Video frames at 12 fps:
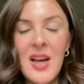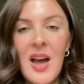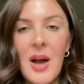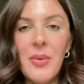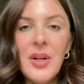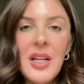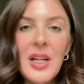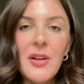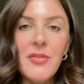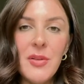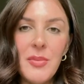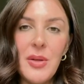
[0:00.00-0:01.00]
I want to hear
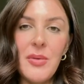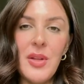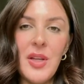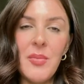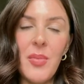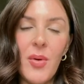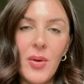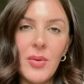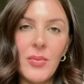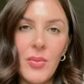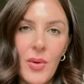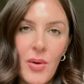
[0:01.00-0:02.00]
from you the
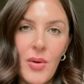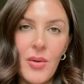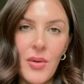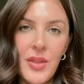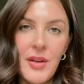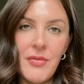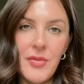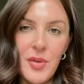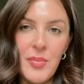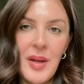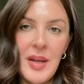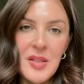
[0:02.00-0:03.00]
important role that
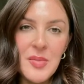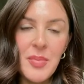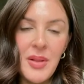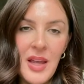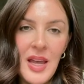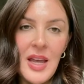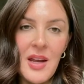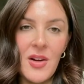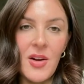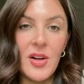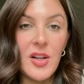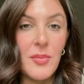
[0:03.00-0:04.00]
food banks play
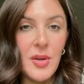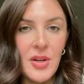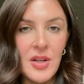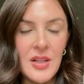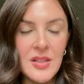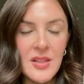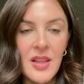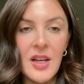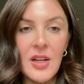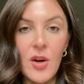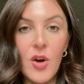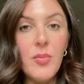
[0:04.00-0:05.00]
in our communities
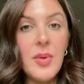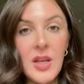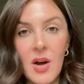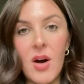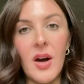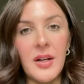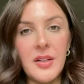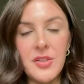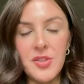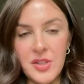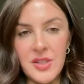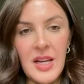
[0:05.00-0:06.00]
that go beyond
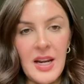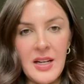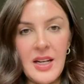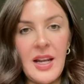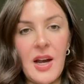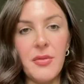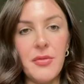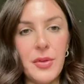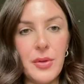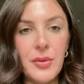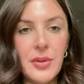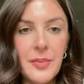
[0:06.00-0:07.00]
just handing out
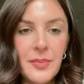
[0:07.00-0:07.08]
food.